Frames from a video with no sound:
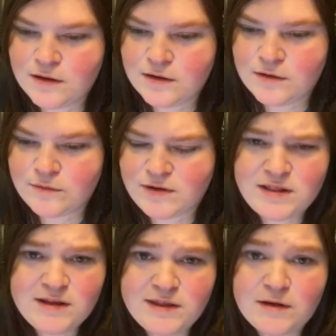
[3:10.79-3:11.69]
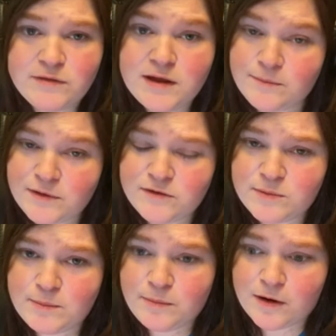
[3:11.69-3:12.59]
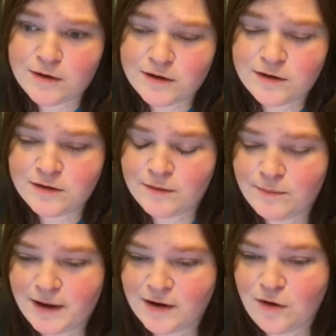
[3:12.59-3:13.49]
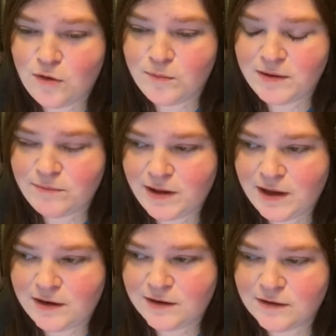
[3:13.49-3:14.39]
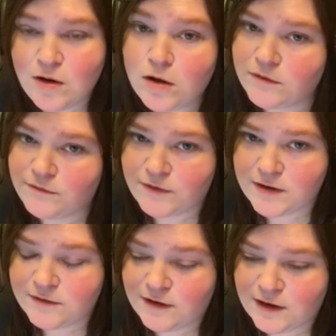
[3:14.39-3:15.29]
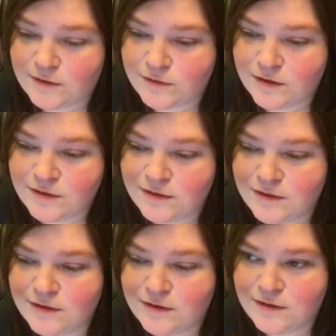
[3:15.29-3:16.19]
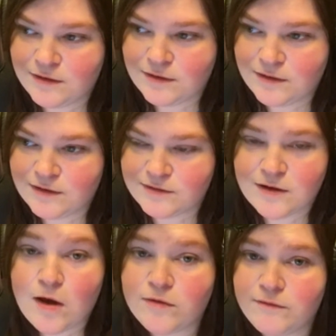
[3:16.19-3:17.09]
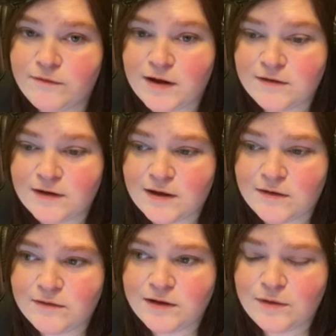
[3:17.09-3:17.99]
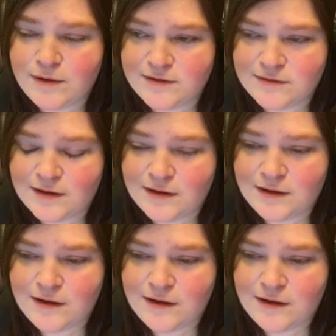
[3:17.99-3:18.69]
really the only amusement park back home in Maine called Funtown. It's called Funtown, USA.